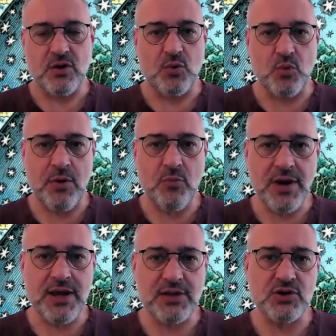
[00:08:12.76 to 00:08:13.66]
When
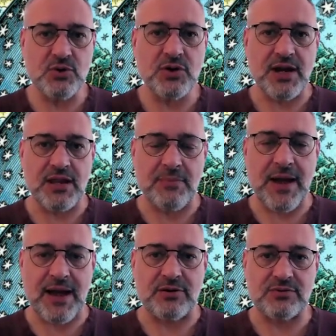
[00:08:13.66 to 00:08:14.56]
we're talking
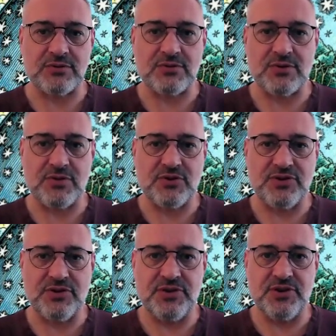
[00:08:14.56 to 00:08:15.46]
about
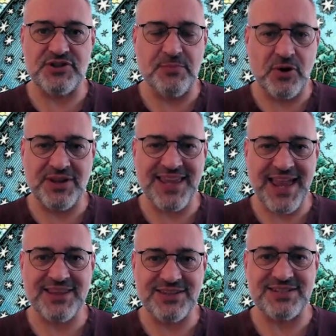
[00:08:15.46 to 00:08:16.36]
the demonic
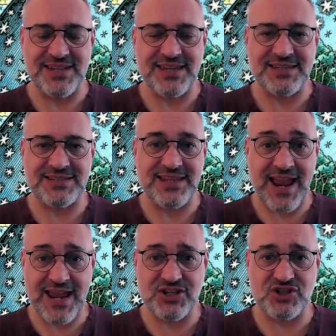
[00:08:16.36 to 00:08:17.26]
entities and
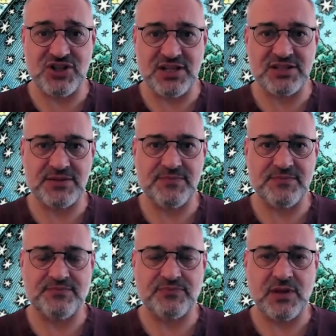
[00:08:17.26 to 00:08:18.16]
energies,
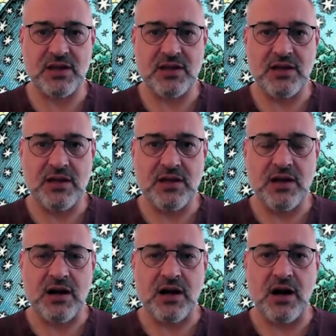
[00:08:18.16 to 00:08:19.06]

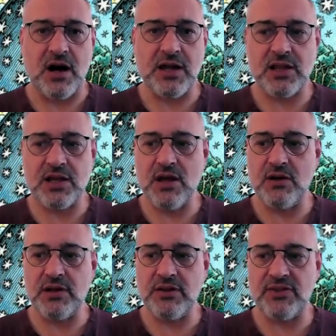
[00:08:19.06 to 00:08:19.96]
I can
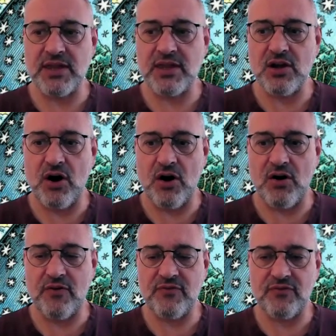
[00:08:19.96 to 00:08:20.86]
only think
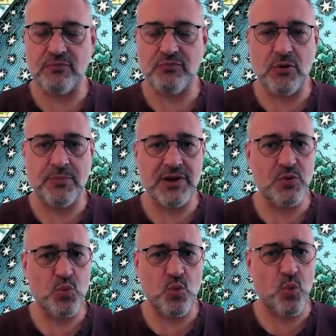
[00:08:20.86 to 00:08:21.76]
of probably
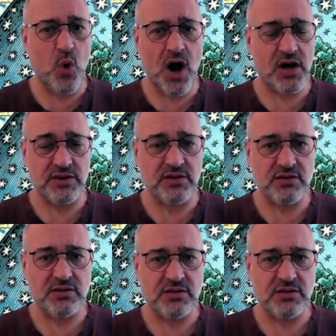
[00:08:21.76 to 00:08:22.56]
one